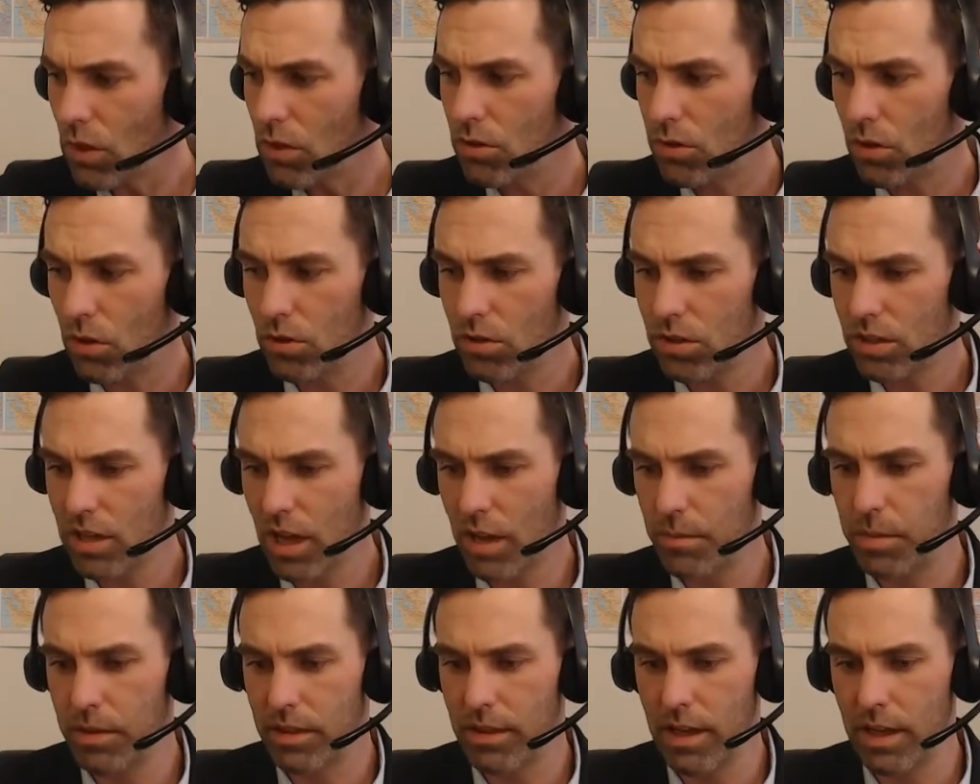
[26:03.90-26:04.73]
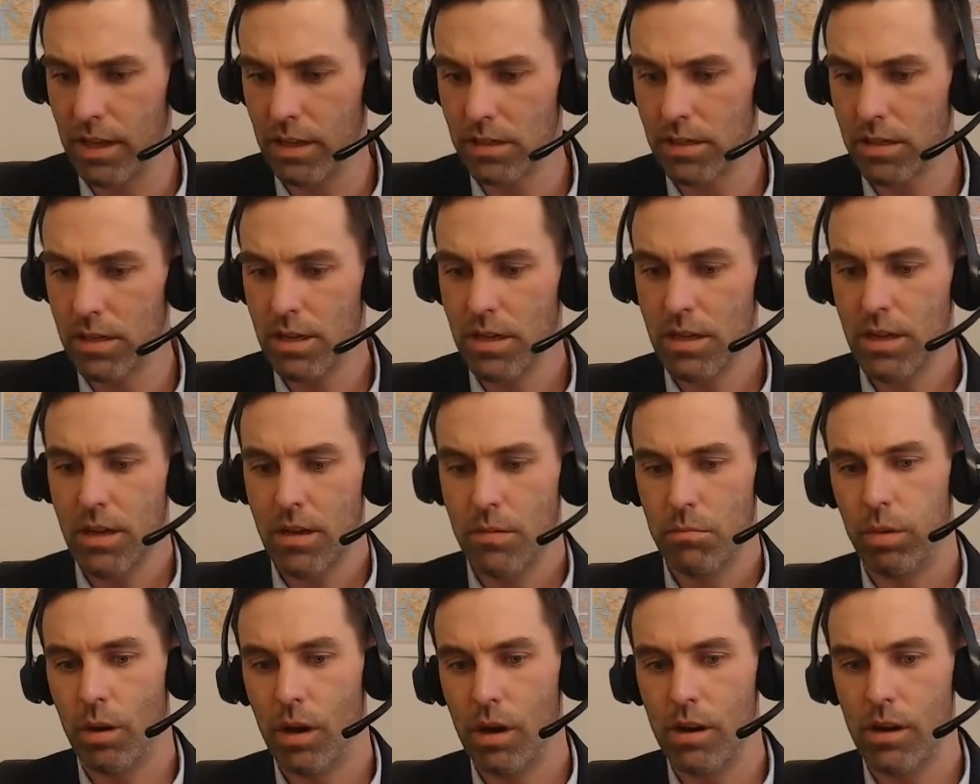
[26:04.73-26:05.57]
Those type of things.
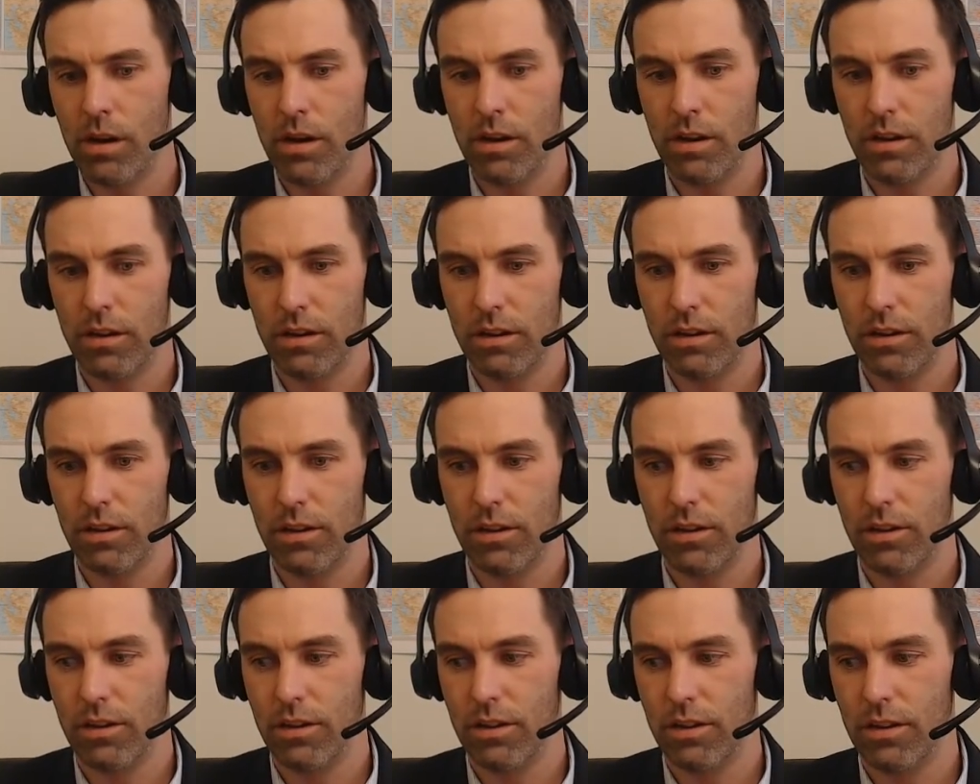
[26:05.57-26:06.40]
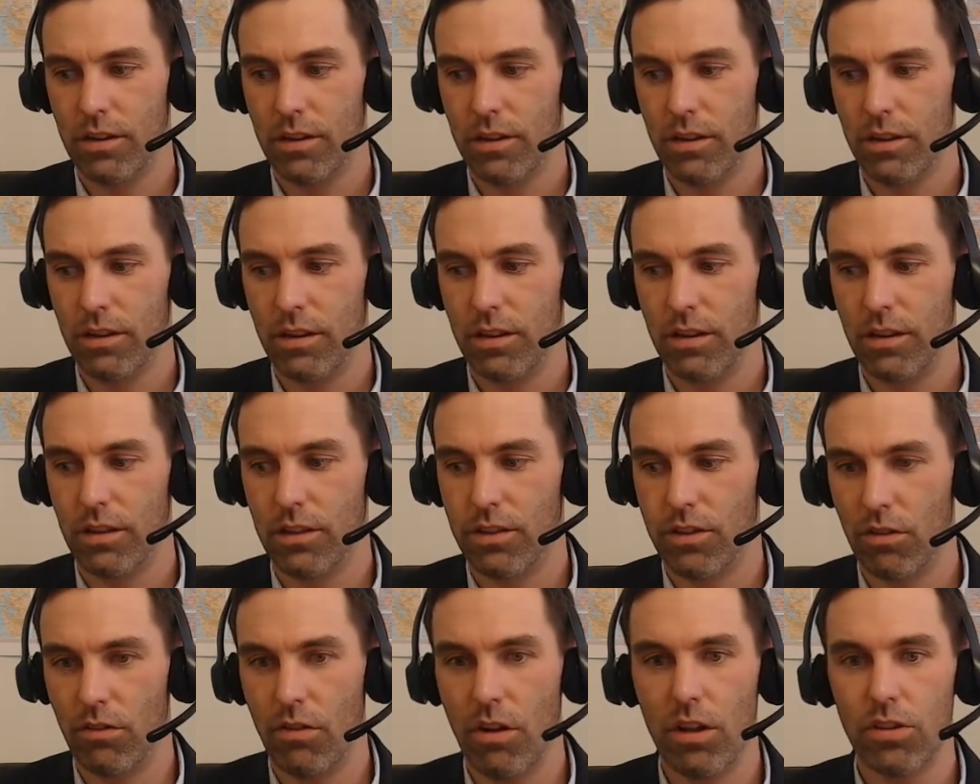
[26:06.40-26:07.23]
But
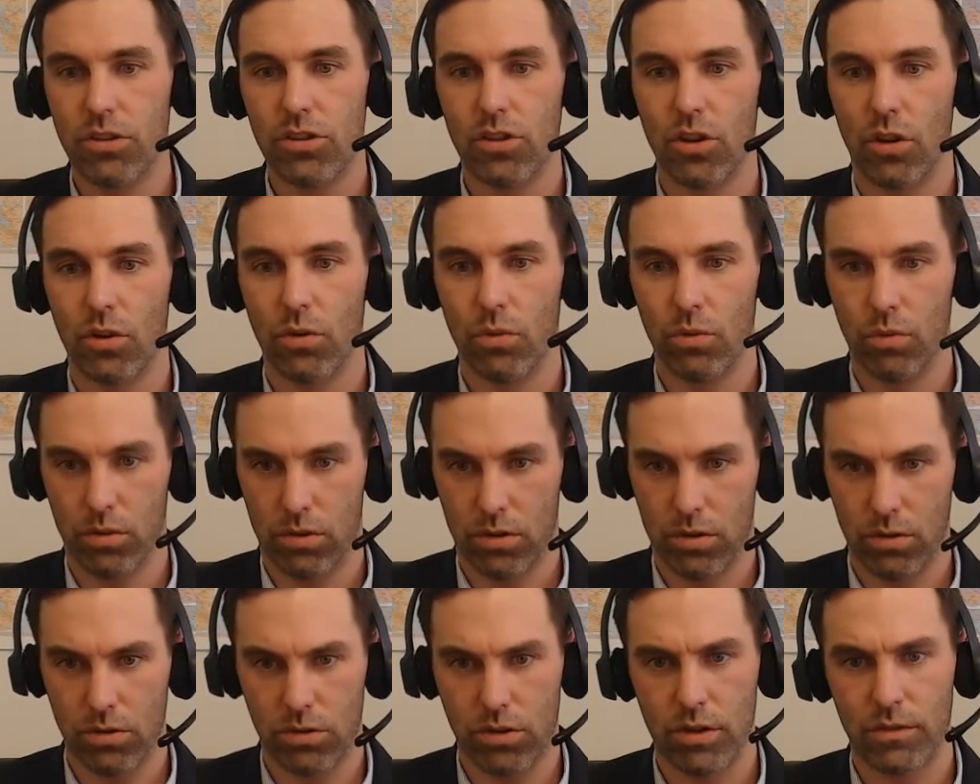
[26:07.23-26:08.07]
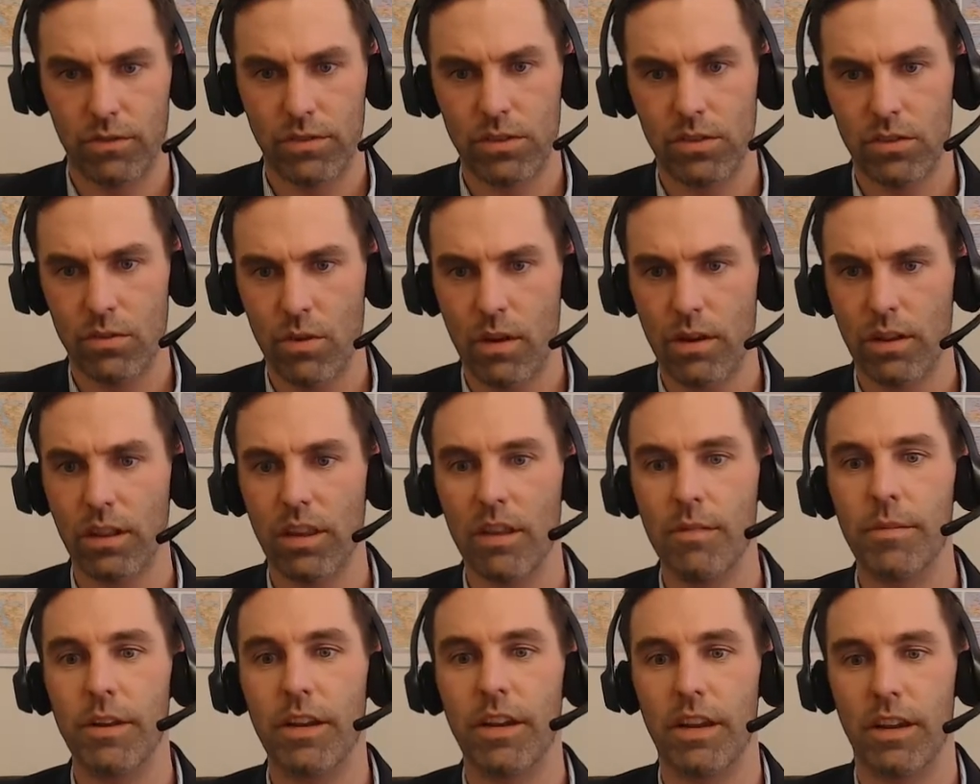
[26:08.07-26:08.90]
they're also, with those services, you are
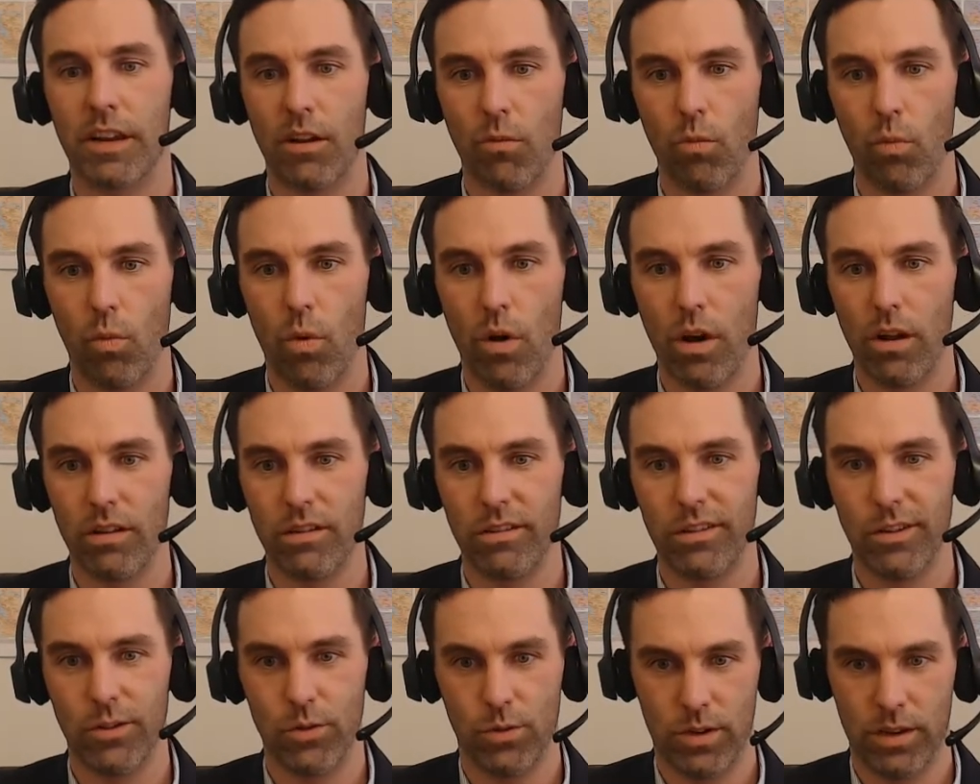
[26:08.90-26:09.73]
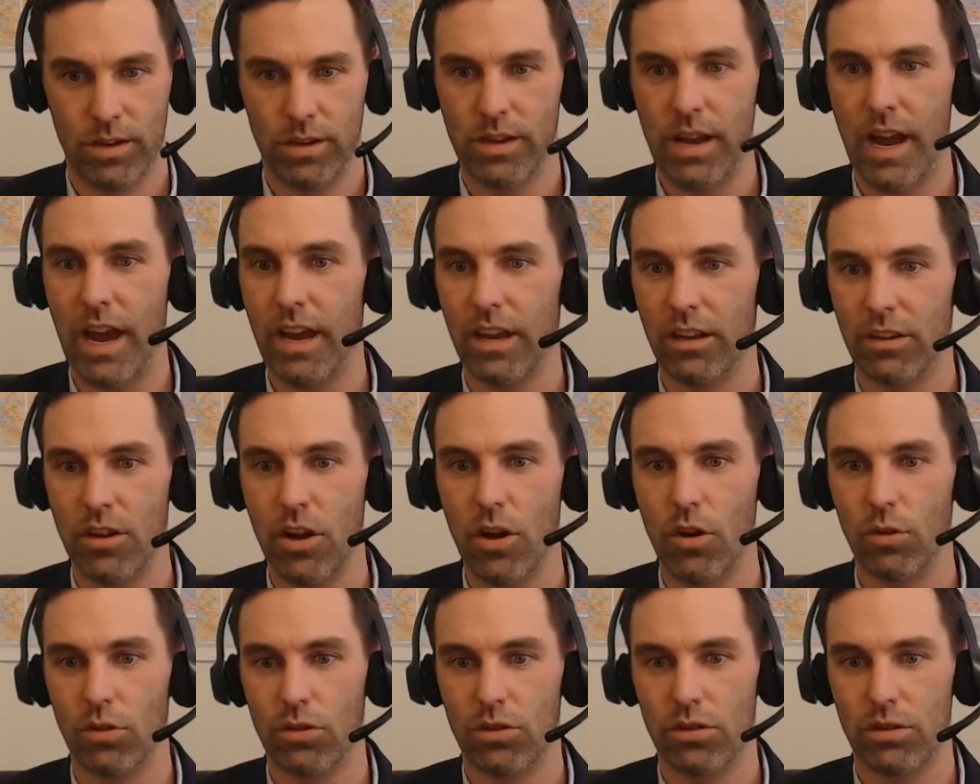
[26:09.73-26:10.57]
limited on what you can
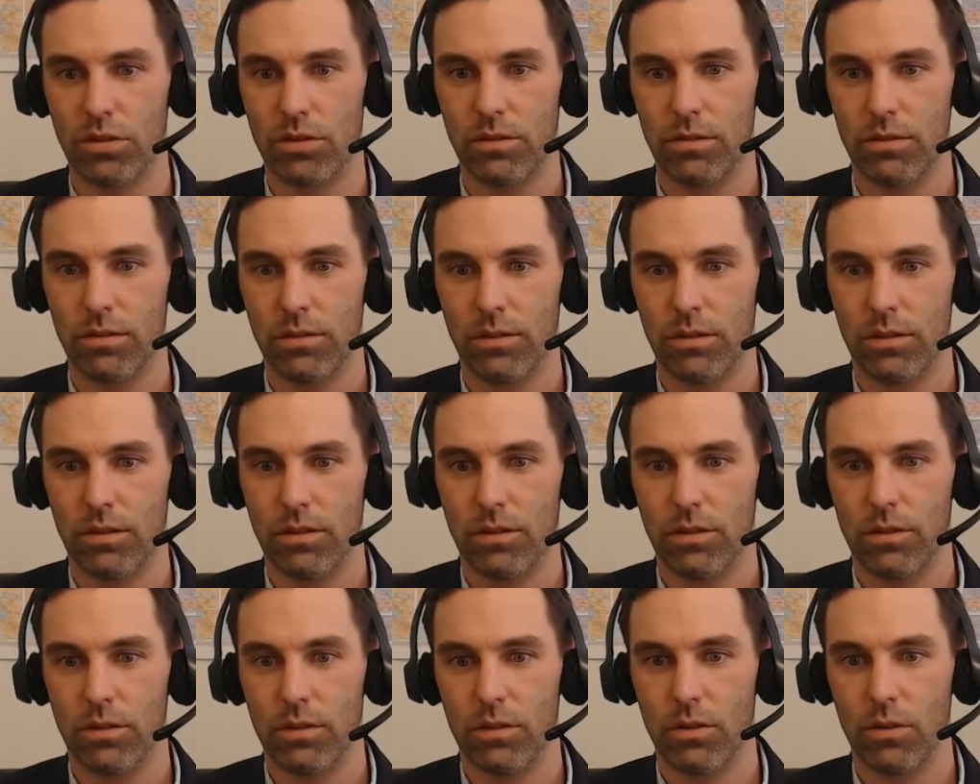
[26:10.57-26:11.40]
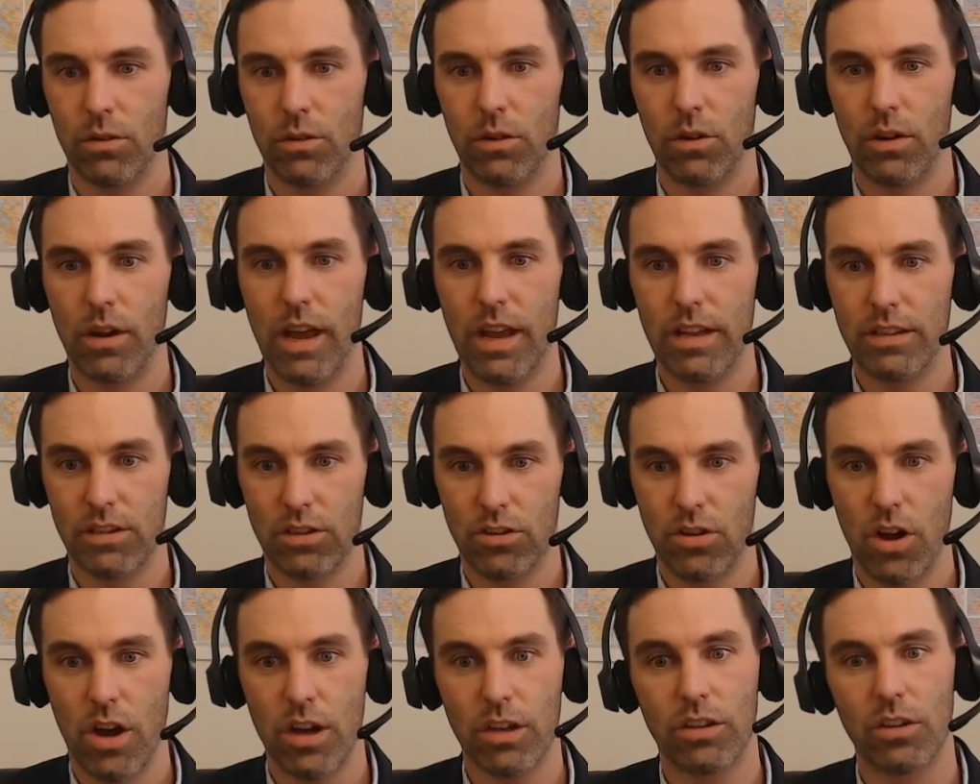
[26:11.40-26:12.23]
diagnose as a
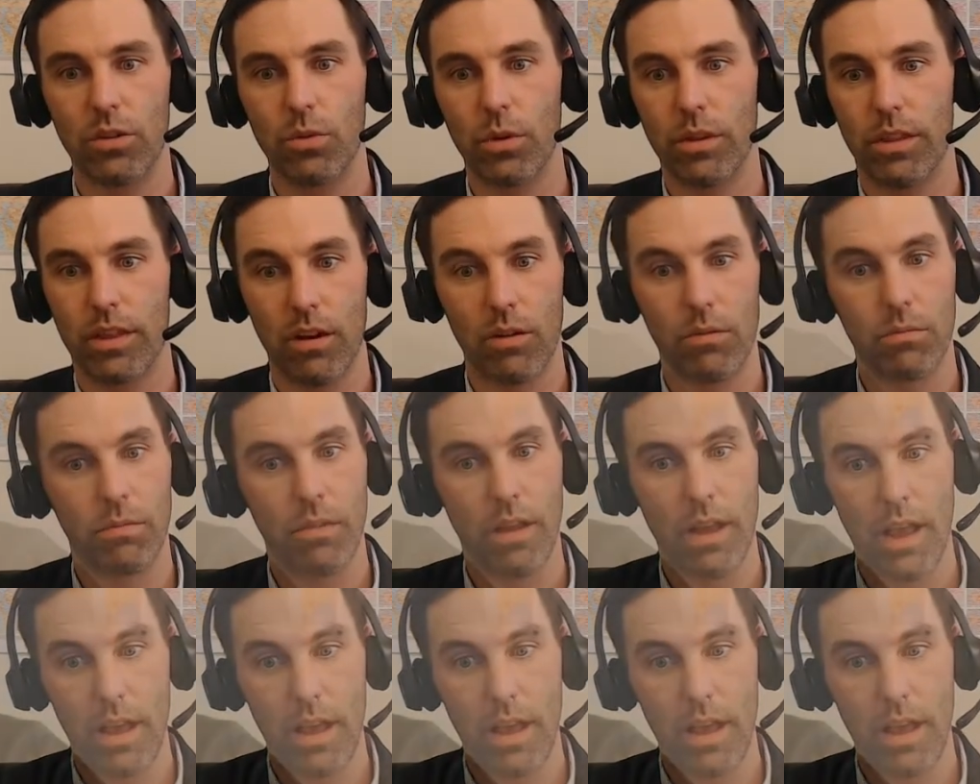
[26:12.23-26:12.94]
doctor without